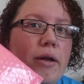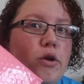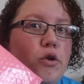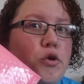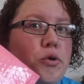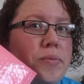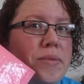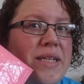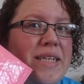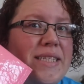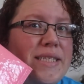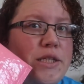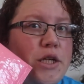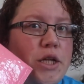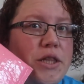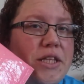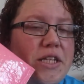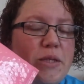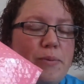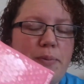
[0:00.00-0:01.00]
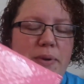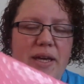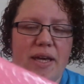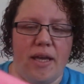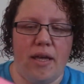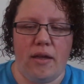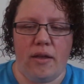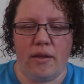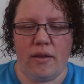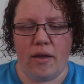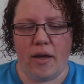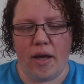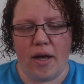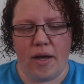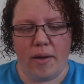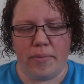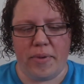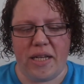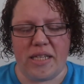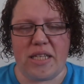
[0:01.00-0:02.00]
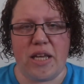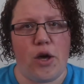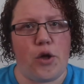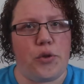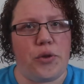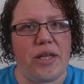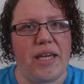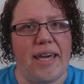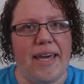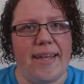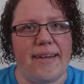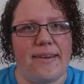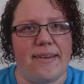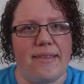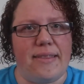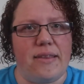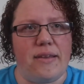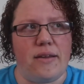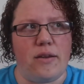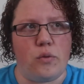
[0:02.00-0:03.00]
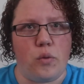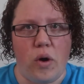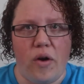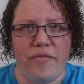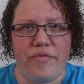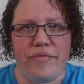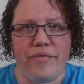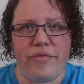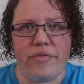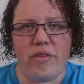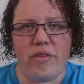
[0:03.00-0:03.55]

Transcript: Normally it's not this big because I only get the twelve